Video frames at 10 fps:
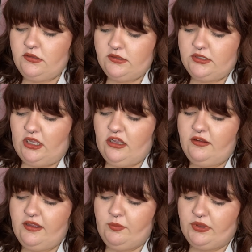So I'll go
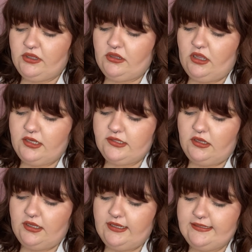ahead and put the gloss
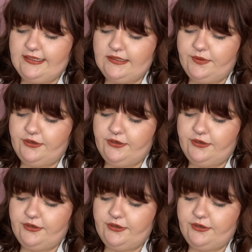on because that's what